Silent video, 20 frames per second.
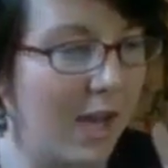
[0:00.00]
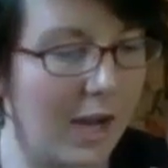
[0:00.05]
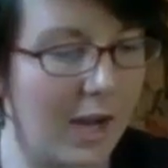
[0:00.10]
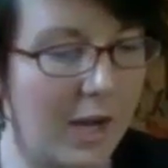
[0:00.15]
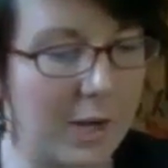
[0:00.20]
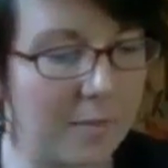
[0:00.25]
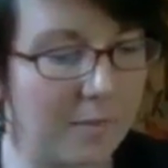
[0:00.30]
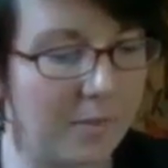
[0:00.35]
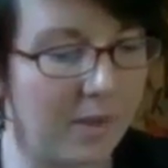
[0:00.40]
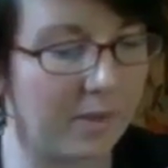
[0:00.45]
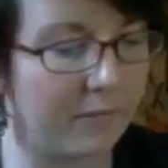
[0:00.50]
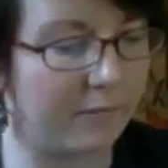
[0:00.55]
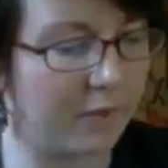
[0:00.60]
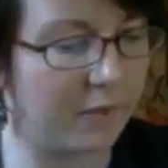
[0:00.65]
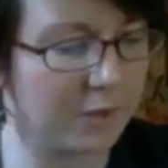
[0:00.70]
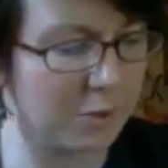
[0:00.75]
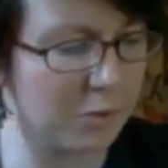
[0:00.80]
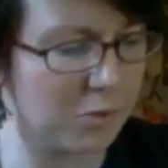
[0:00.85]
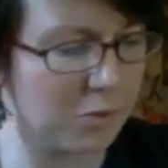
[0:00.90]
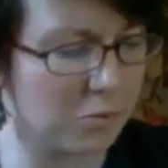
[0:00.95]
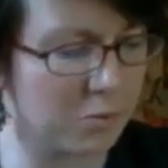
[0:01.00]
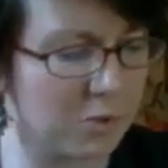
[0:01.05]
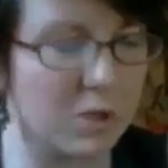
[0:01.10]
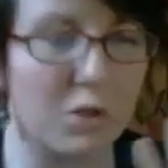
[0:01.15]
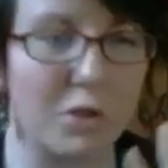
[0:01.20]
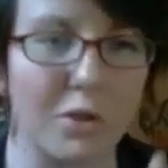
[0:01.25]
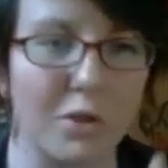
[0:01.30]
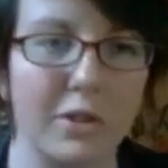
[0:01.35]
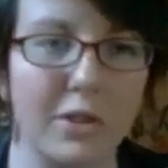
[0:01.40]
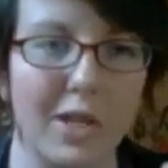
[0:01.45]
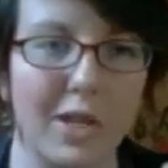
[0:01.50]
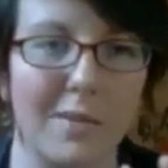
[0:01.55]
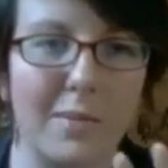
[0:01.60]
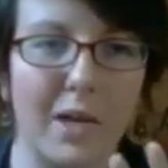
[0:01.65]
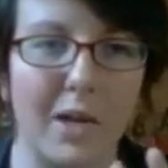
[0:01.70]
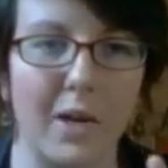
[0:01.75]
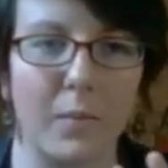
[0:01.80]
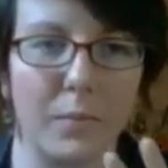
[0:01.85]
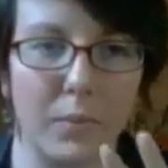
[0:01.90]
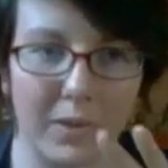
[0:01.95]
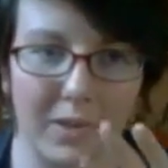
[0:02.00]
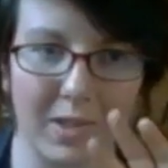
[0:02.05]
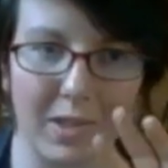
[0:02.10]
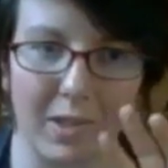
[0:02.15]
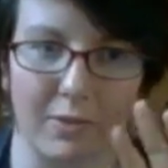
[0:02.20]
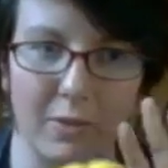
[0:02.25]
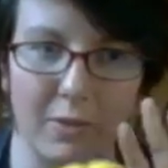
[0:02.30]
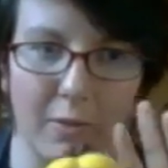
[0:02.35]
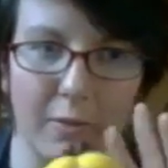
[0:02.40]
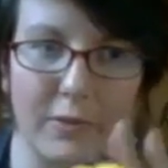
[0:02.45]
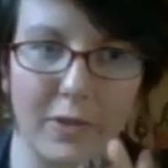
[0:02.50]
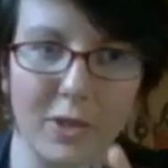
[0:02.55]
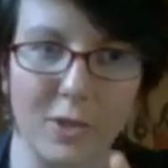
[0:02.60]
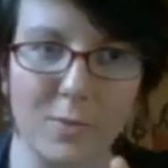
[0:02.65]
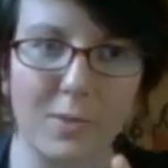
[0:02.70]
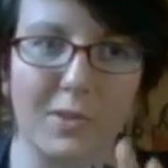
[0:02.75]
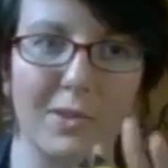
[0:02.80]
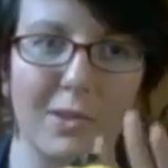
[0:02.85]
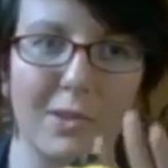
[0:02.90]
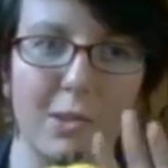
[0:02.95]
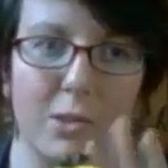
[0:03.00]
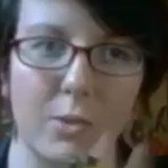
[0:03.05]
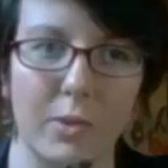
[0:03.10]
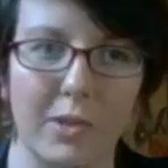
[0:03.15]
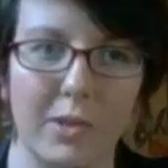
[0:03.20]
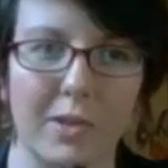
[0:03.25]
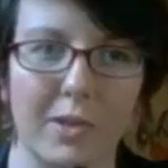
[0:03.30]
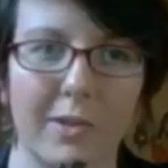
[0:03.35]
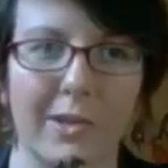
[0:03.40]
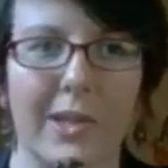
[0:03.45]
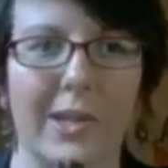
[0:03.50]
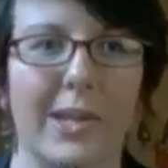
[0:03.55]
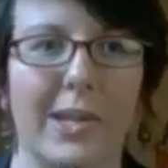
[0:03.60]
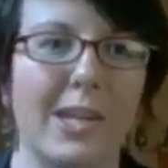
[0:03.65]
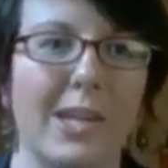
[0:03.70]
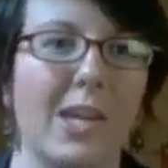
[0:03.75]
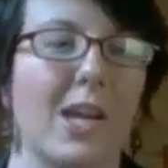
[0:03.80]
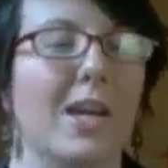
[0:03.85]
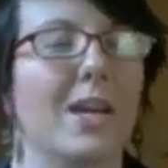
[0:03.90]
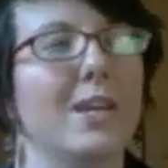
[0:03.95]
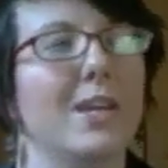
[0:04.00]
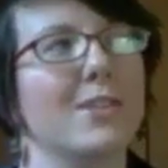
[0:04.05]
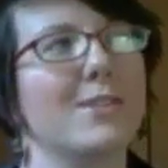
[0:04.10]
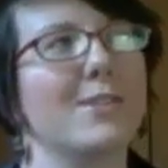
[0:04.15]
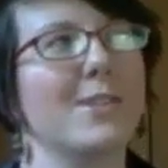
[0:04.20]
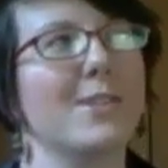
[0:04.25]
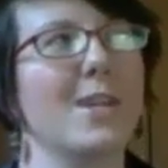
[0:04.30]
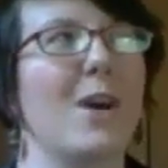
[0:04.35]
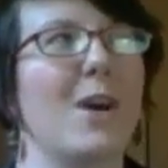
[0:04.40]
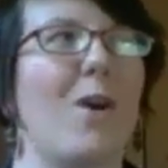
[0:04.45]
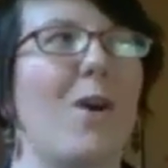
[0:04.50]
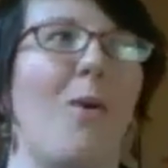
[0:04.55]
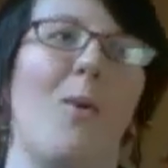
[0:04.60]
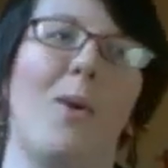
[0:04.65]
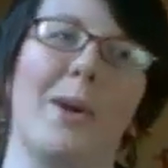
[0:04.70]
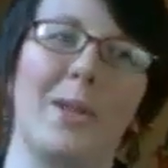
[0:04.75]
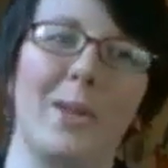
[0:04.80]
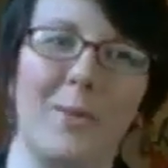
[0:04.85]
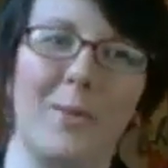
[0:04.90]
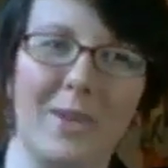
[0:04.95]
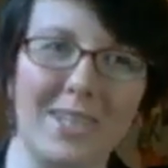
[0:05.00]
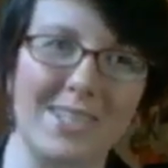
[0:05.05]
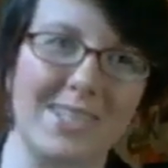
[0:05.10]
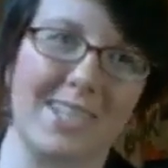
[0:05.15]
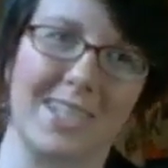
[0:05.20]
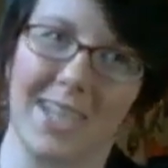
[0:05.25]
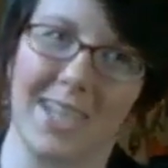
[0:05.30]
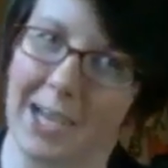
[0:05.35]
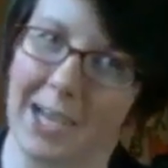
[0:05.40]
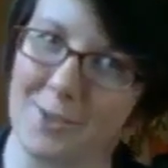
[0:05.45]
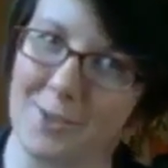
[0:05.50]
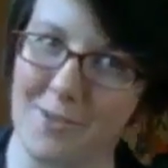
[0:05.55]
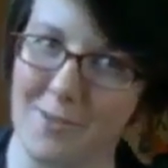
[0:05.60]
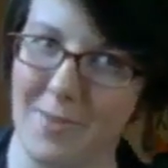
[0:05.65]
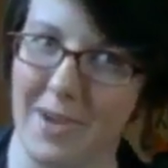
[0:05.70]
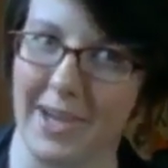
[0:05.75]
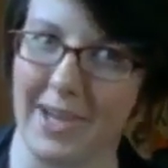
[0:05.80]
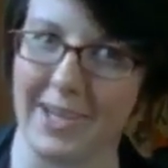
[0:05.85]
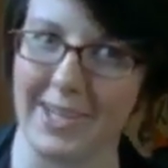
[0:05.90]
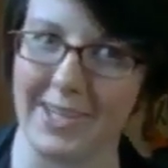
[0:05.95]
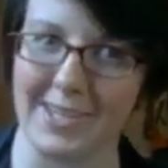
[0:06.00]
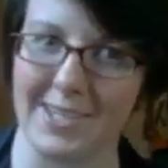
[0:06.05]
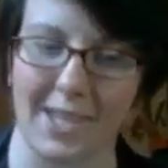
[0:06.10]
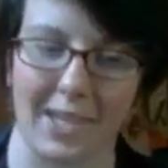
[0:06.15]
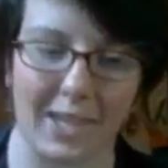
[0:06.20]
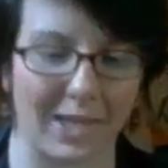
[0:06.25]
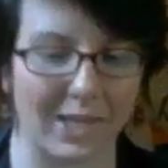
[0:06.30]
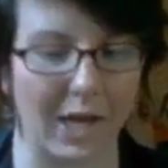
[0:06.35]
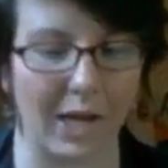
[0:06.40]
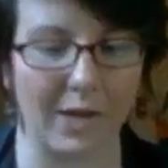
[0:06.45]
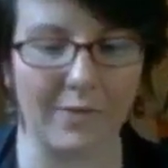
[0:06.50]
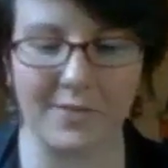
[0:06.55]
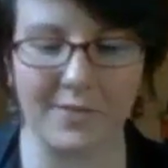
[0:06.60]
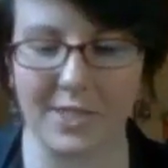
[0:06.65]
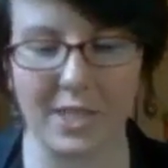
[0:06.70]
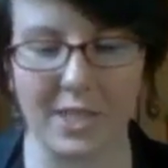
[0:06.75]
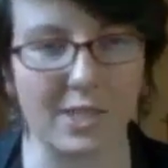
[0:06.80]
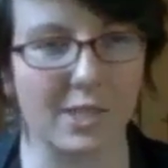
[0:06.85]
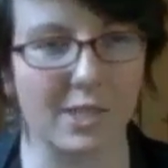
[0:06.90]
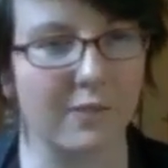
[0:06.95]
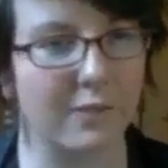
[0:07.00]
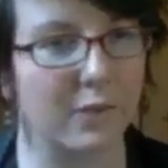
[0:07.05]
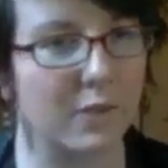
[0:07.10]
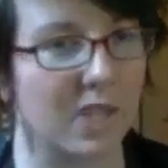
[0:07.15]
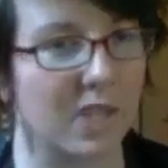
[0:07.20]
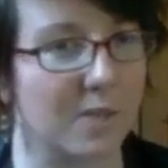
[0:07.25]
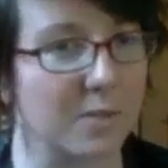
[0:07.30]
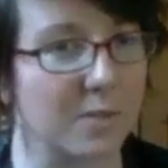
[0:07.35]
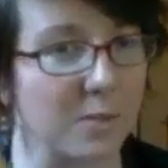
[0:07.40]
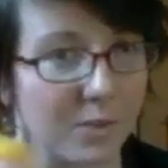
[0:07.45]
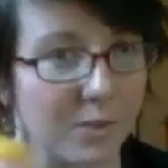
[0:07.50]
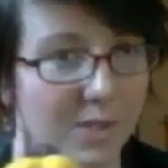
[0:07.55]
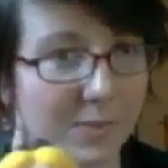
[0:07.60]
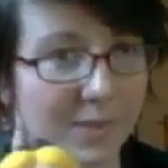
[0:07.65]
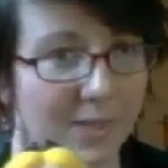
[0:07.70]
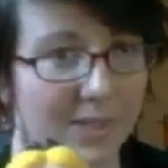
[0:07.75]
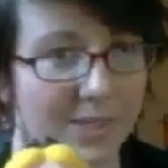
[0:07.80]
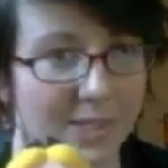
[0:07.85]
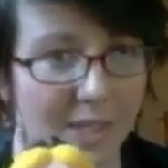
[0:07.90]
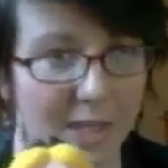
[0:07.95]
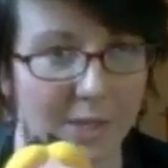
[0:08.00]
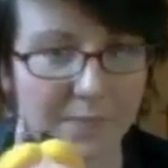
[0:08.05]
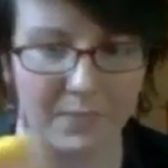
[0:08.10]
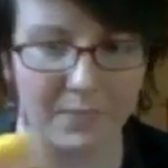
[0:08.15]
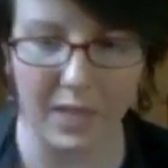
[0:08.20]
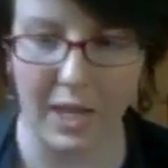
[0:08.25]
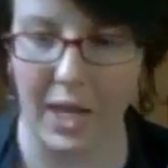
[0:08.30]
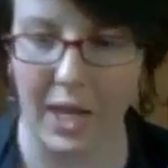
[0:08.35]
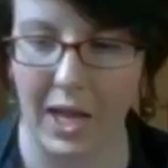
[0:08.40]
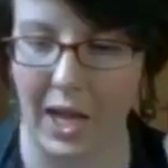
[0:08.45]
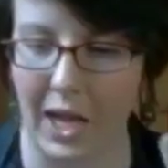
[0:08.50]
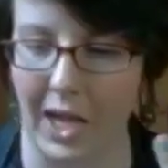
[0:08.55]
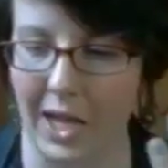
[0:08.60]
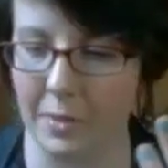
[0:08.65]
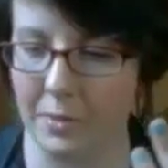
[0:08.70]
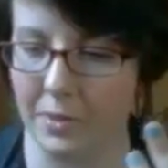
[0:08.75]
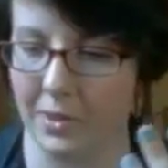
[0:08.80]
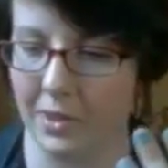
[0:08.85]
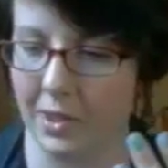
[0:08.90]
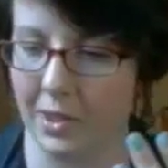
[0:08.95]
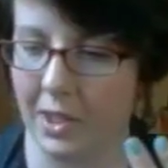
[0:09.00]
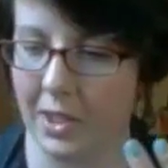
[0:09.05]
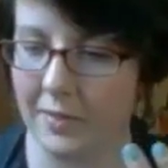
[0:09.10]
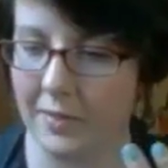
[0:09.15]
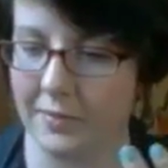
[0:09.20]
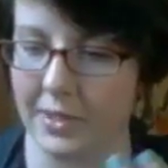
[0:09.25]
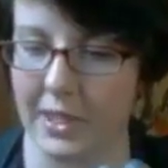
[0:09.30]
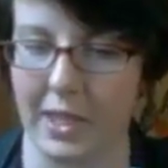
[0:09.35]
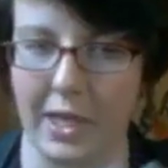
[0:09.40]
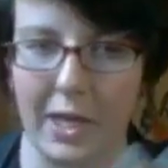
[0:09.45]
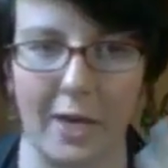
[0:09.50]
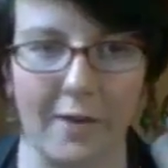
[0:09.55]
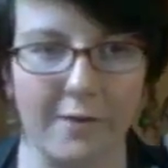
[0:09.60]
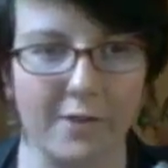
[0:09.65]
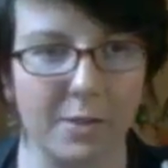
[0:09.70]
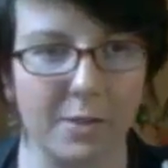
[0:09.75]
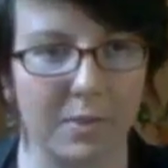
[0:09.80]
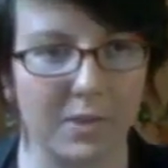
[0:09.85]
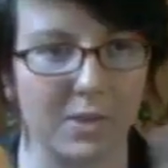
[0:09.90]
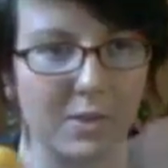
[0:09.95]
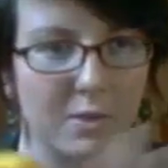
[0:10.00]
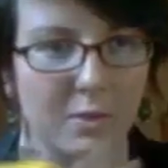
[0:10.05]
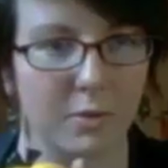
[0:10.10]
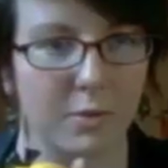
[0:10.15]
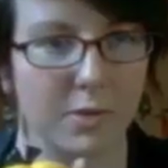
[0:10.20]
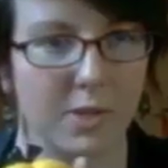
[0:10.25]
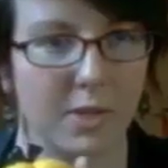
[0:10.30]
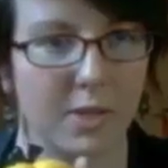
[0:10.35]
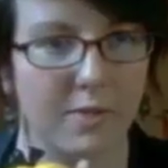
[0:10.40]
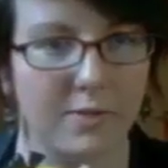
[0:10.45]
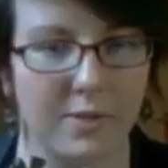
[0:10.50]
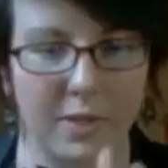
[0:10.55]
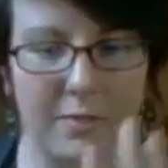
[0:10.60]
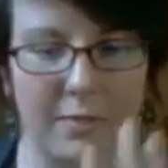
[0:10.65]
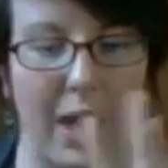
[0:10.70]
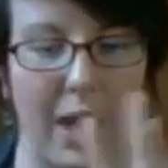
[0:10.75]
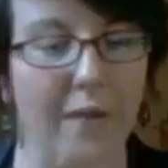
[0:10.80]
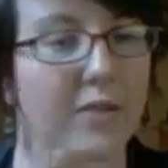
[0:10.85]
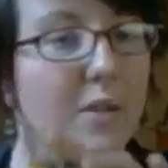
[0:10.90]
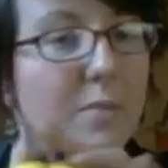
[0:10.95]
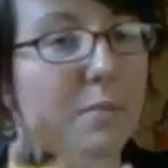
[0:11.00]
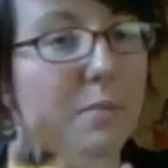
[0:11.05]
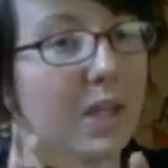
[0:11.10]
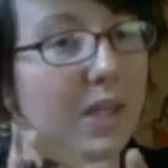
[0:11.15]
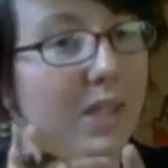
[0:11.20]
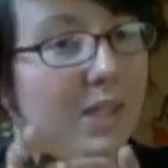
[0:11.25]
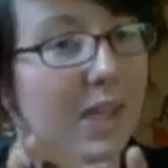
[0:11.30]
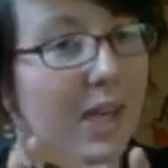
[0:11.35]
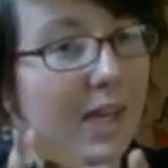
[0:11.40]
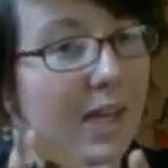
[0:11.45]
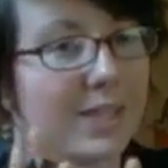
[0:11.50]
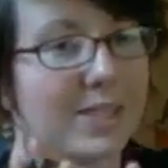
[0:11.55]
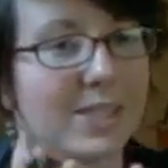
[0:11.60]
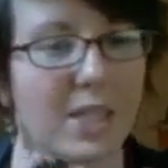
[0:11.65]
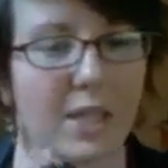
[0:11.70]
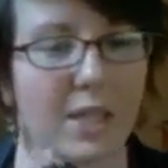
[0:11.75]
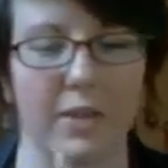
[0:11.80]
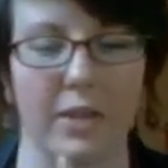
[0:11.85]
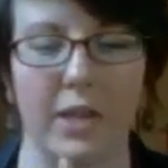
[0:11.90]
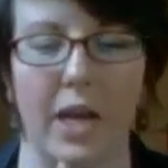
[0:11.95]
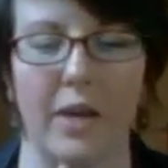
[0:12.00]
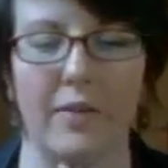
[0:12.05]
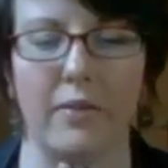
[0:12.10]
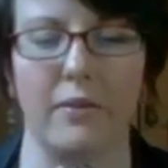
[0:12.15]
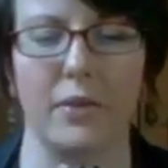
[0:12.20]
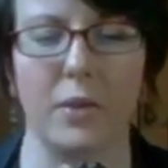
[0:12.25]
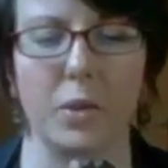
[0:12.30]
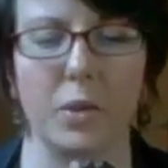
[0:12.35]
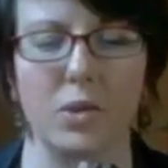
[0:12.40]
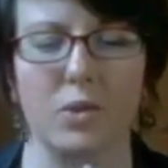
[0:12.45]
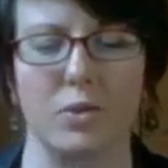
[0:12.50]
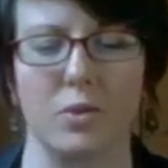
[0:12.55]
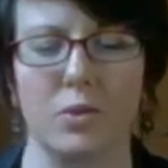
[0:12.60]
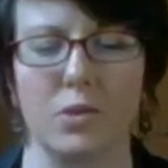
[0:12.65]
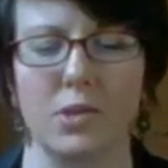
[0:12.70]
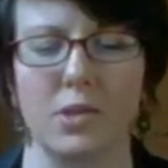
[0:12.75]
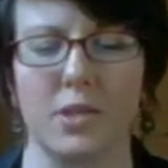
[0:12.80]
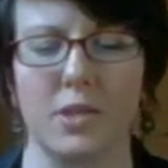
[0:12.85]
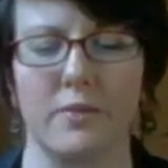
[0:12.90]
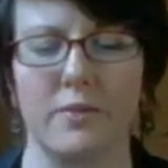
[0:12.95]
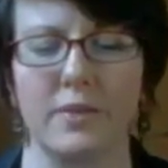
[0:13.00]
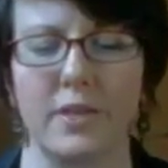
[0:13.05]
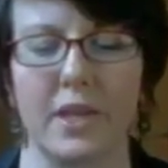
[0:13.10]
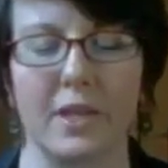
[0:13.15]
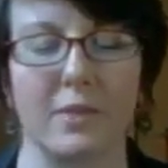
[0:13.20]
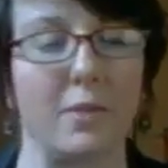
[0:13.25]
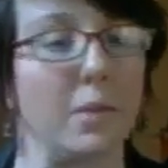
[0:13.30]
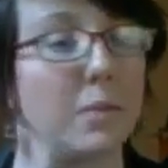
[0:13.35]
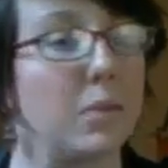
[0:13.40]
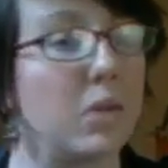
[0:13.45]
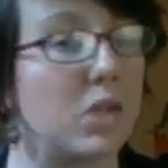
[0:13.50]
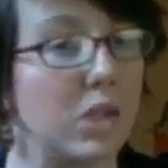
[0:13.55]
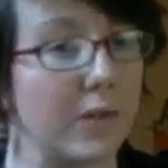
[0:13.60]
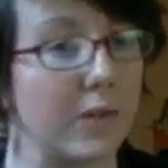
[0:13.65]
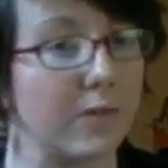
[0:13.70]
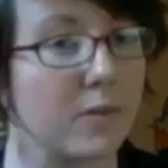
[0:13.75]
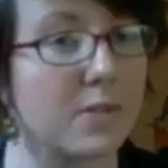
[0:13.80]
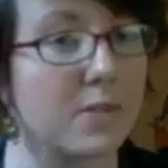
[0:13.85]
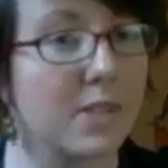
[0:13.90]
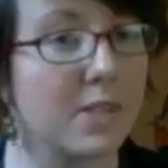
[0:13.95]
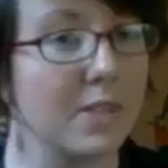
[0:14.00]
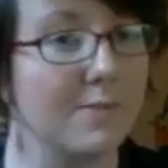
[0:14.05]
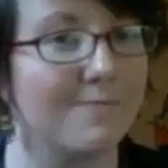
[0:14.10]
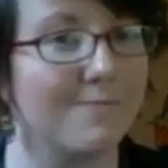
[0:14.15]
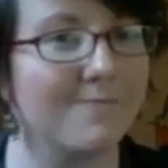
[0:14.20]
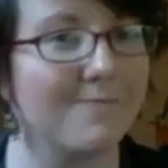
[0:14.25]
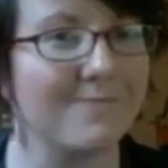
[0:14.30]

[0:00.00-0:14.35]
And Funko's really good about putting on their Facebook and their Twitter, like, so, what do you want to see next from us? And I've suggested a few times Once Upon a Time. I would love to have some exclusives, like have the main cast, and then have a few exclusives, like maybe Jefferson.